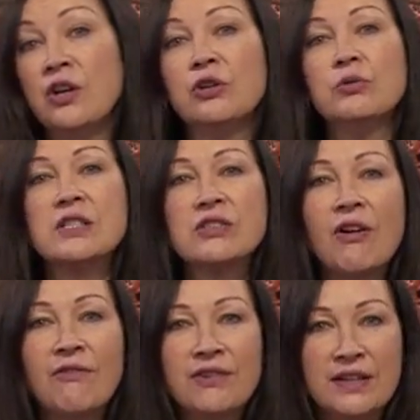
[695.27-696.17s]
who is
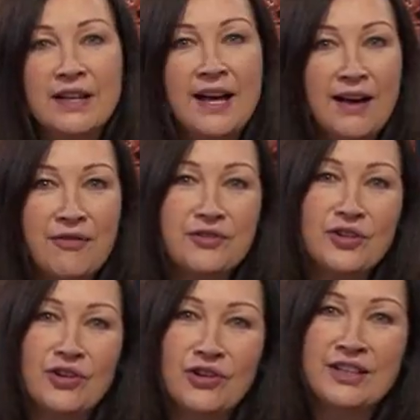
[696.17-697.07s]
sovereign
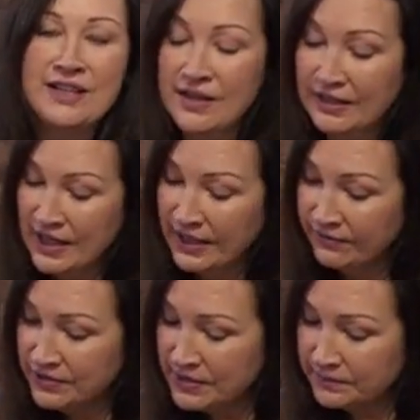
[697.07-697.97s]
after all in our
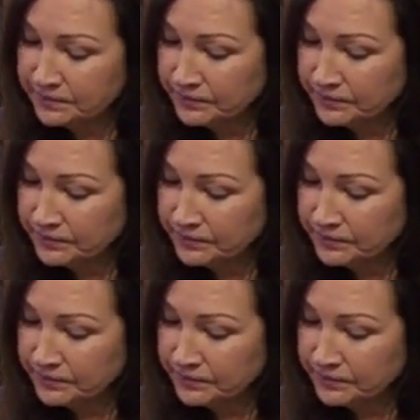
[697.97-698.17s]
lives.